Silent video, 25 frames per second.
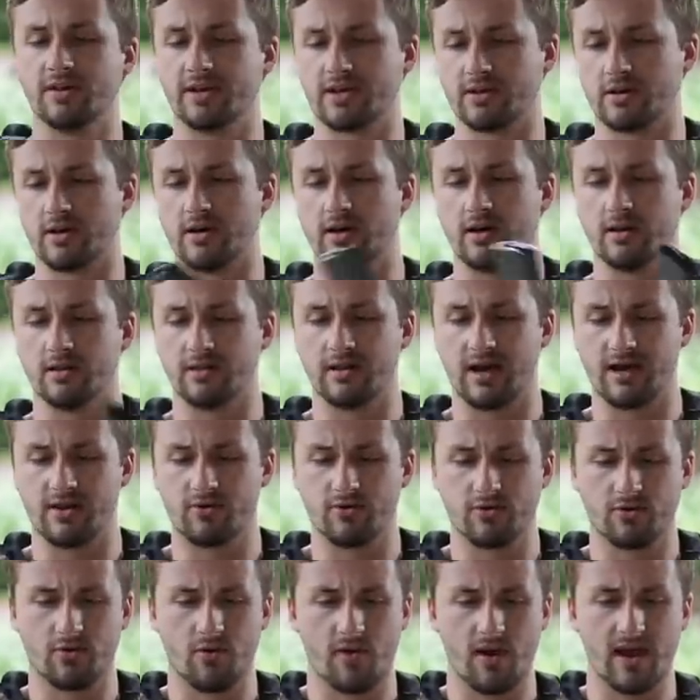in like a
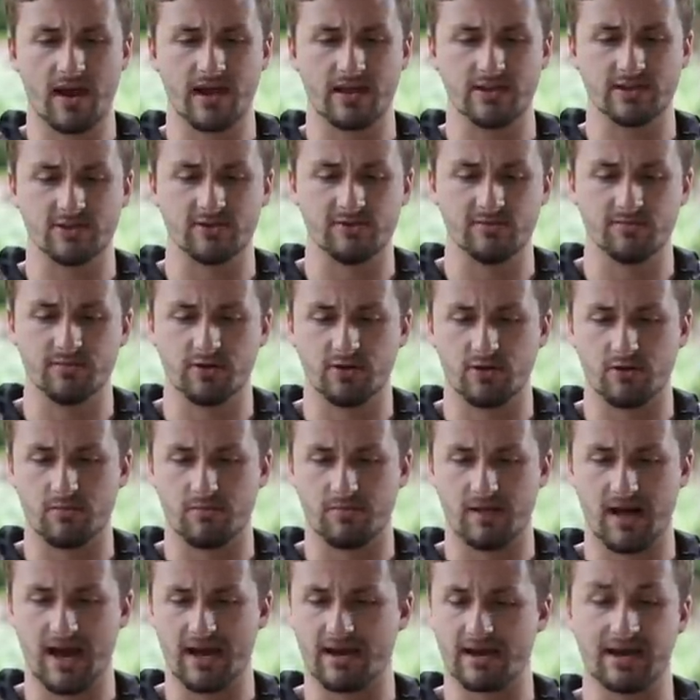lighter gray and two of them are
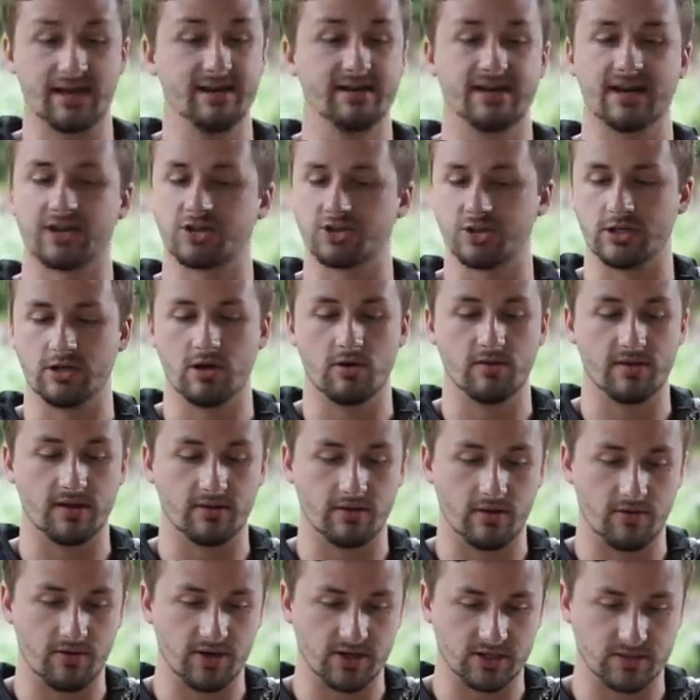black. I didn't actually know that
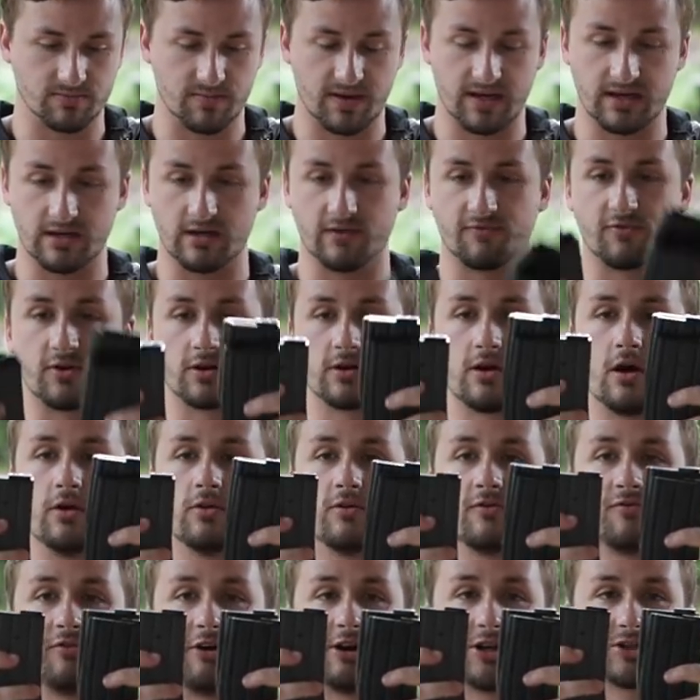Lonex made different
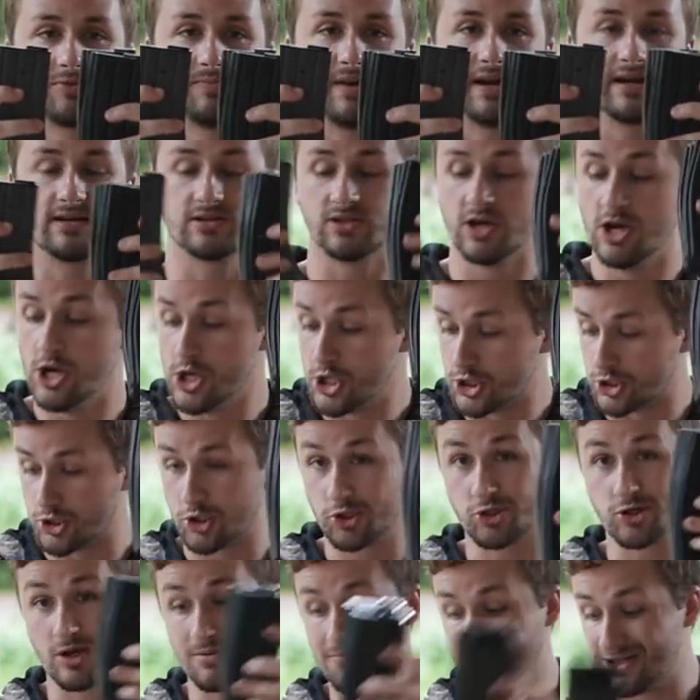color flash mags.
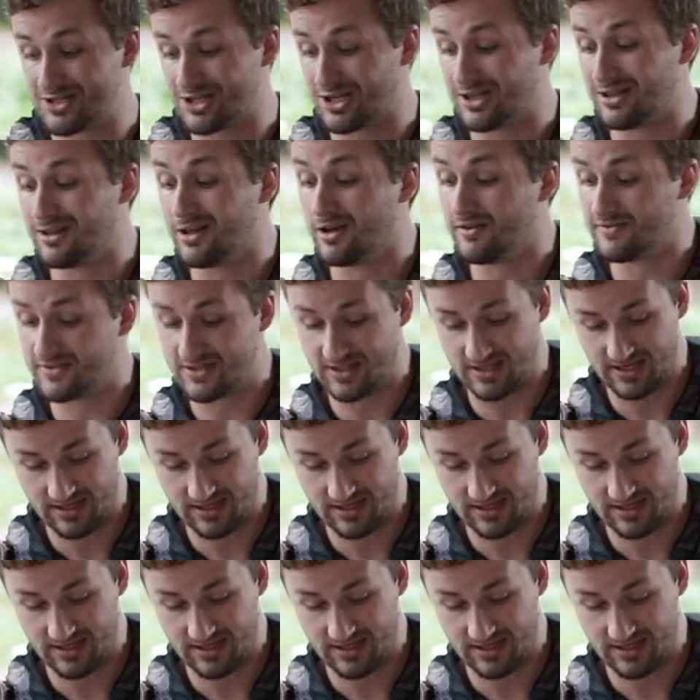Sure Shot Midget loves